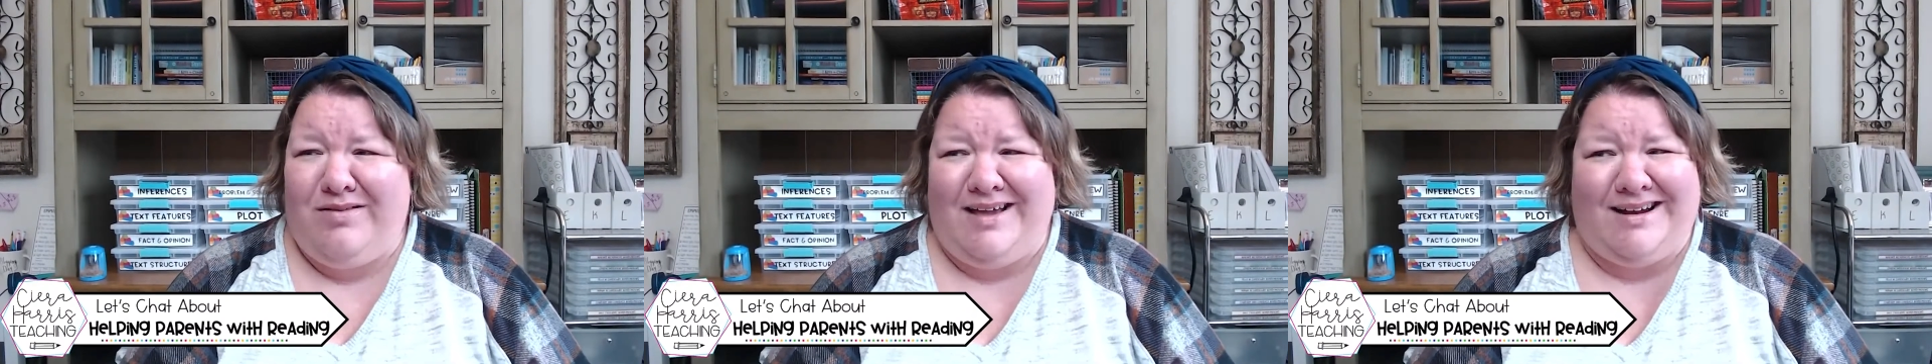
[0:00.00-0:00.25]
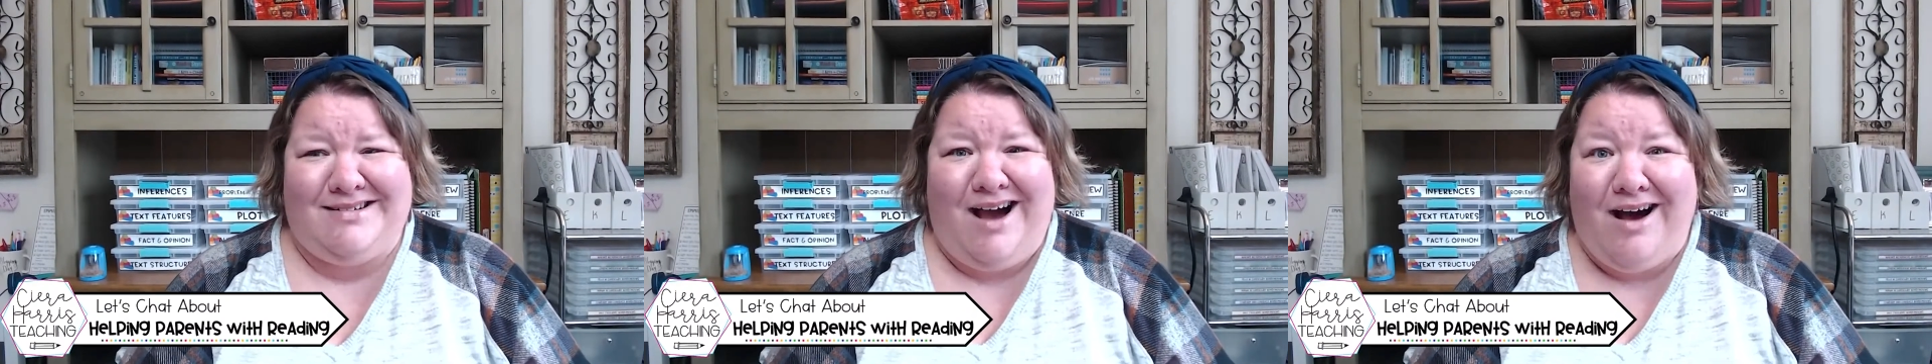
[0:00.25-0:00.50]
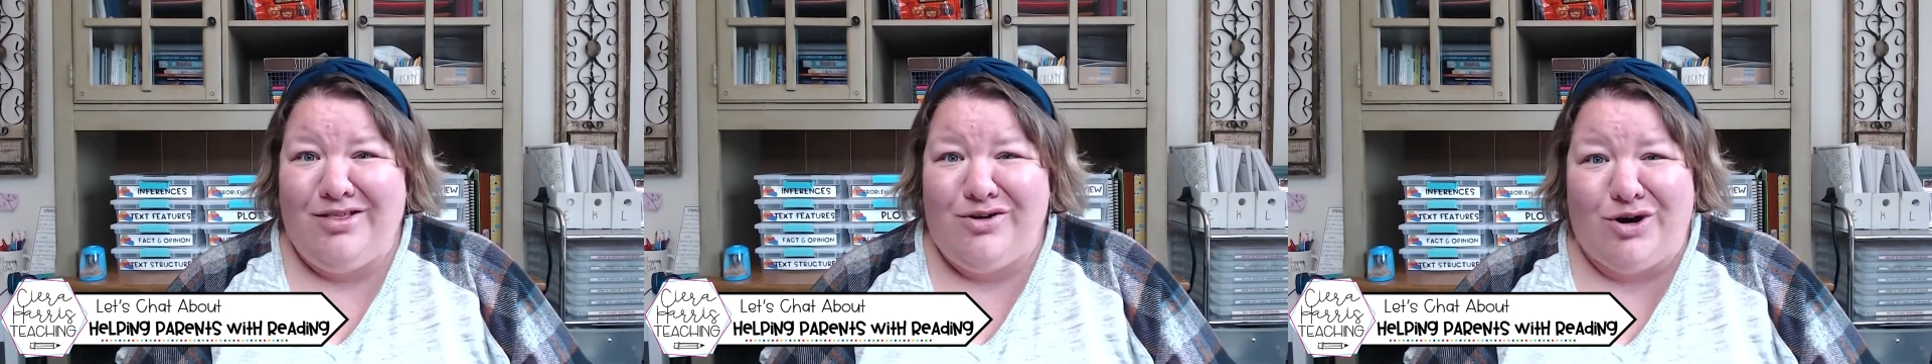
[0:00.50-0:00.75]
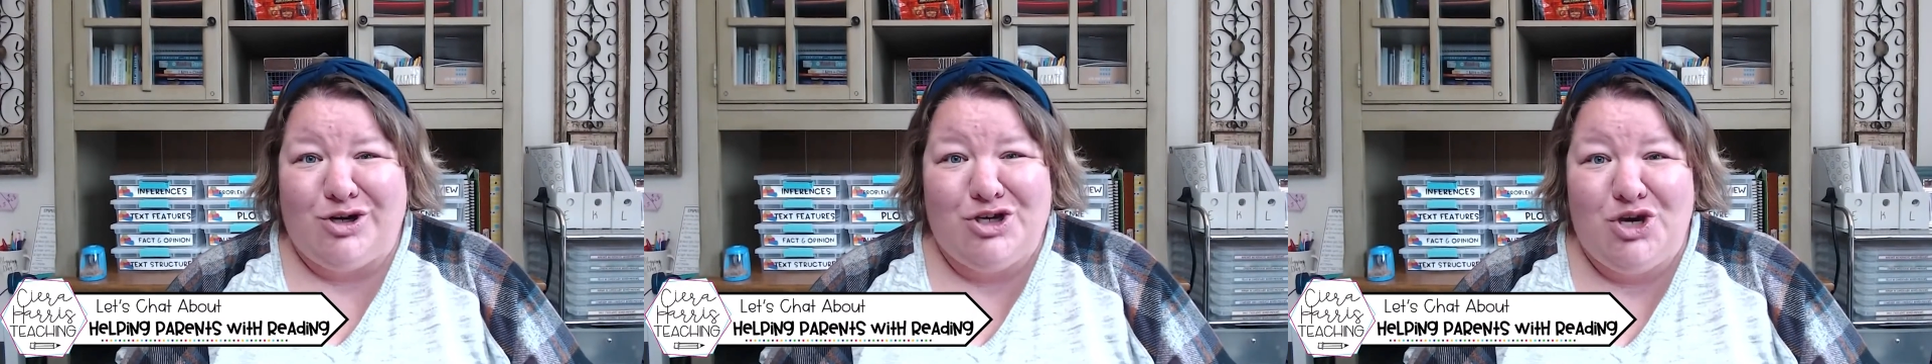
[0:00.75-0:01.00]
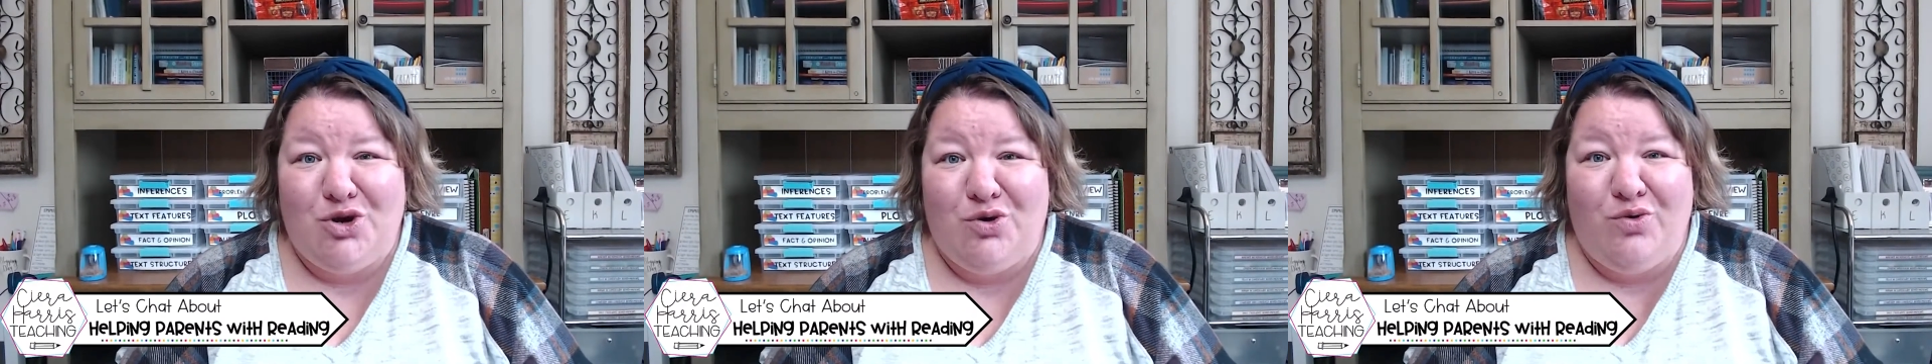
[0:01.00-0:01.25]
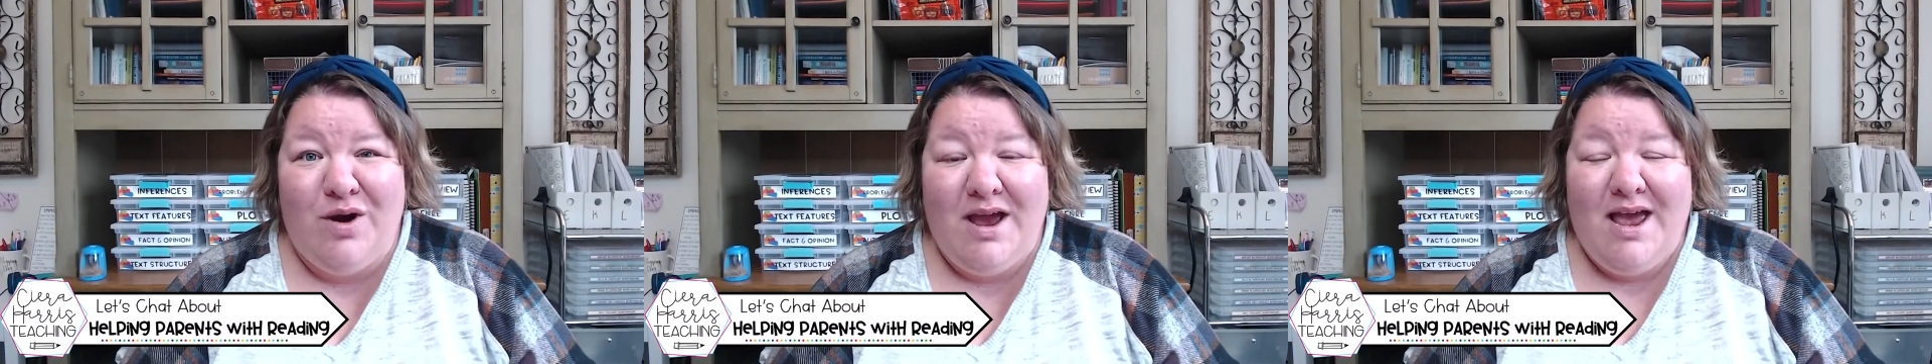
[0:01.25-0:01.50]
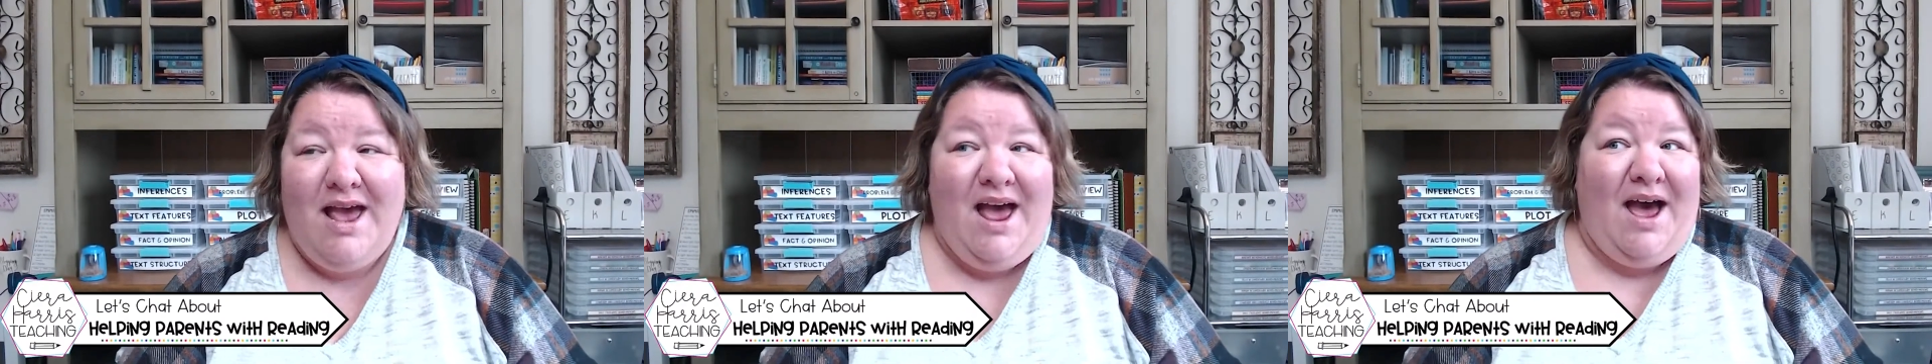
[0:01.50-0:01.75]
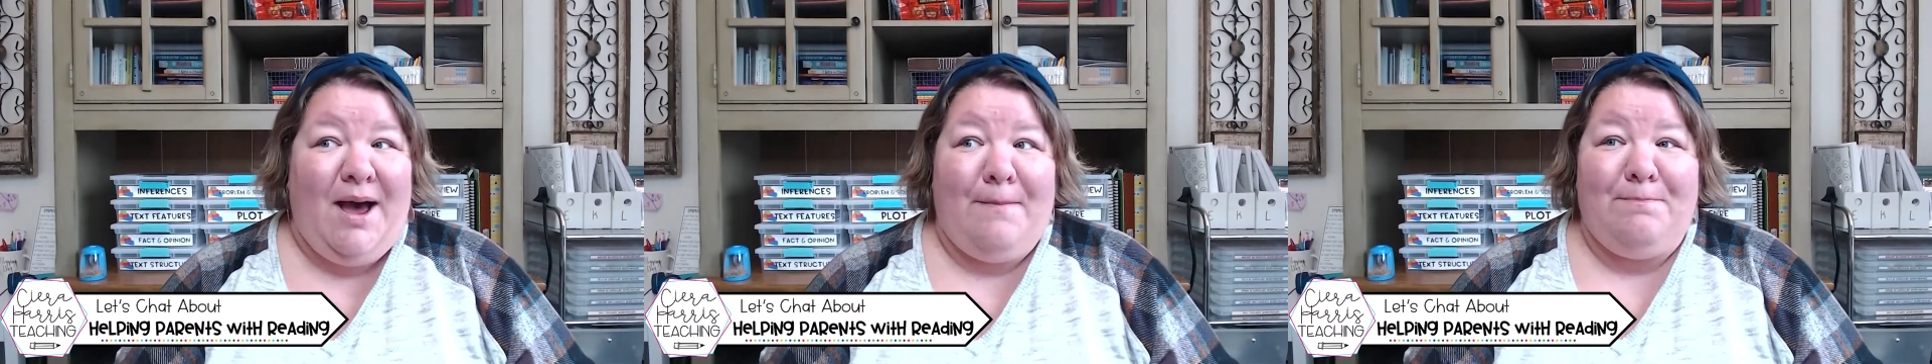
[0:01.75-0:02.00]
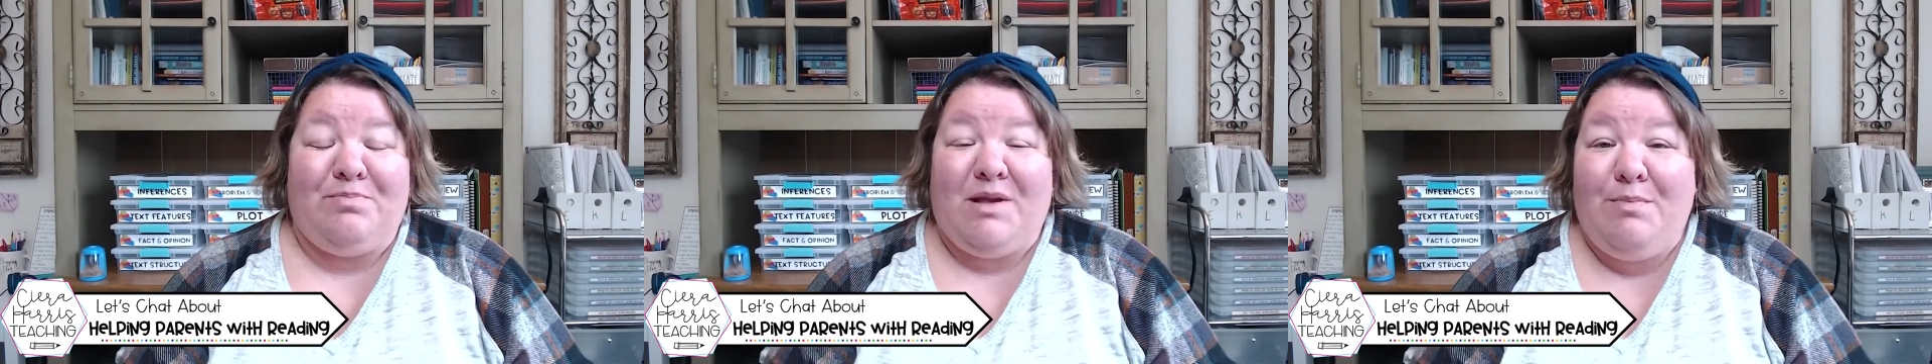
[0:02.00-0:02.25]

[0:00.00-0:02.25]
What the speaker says: like $1 or $2,